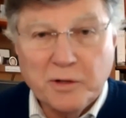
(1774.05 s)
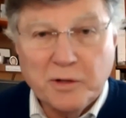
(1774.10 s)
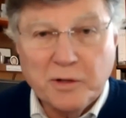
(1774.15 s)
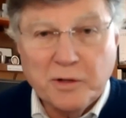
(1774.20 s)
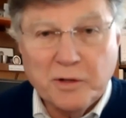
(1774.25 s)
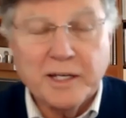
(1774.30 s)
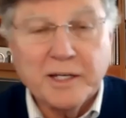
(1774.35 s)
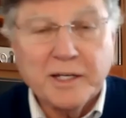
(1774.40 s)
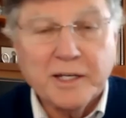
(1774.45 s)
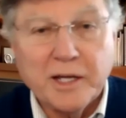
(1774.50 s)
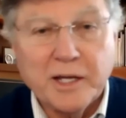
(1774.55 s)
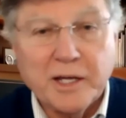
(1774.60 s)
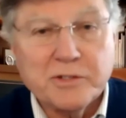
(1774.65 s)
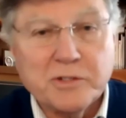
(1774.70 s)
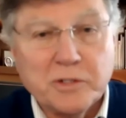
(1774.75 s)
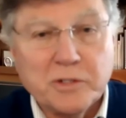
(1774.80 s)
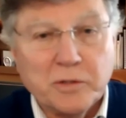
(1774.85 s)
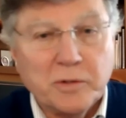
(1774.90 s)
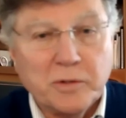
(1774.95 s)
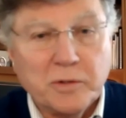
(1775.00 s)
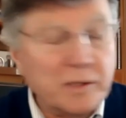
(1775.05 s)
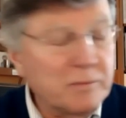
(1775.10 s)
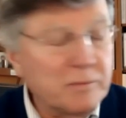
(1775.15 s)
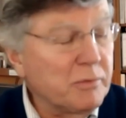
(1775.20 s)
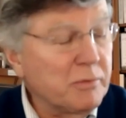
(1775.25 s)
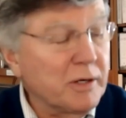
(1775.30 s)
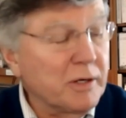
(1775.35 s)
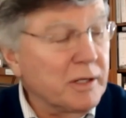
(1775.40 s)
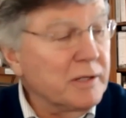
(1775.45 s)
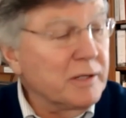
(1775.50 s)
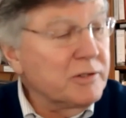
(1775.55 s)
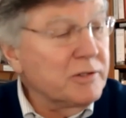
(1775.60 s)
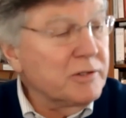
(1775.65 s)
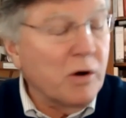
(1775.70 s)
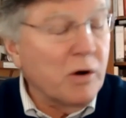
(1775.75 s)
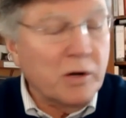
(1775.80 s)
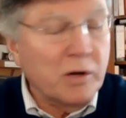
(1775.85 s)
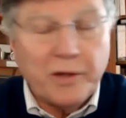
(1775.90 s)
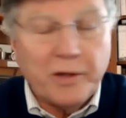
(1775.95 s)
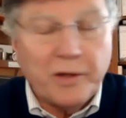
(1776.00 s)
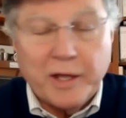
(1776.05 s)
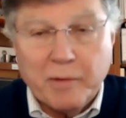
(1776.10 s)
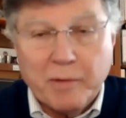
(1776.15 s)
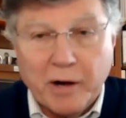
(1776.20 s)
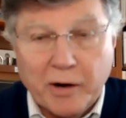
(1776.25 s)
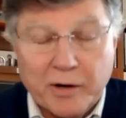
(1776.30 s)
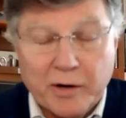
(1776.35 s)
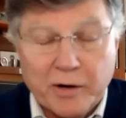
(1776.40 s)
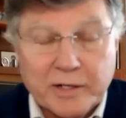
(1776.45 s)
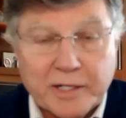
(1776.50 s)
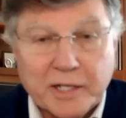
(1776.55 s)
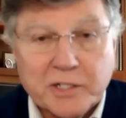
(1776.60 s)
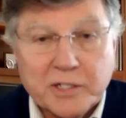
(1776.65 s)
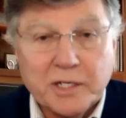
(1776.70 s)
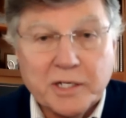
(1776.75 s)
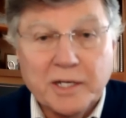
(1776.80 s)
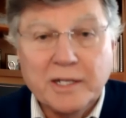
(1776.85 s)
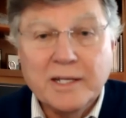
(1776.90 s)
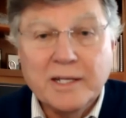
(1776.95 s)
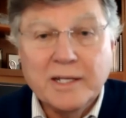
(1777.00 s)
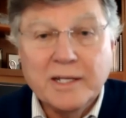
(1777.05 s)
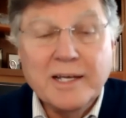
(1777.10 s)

I think, constitute a pretty strong claim on our attention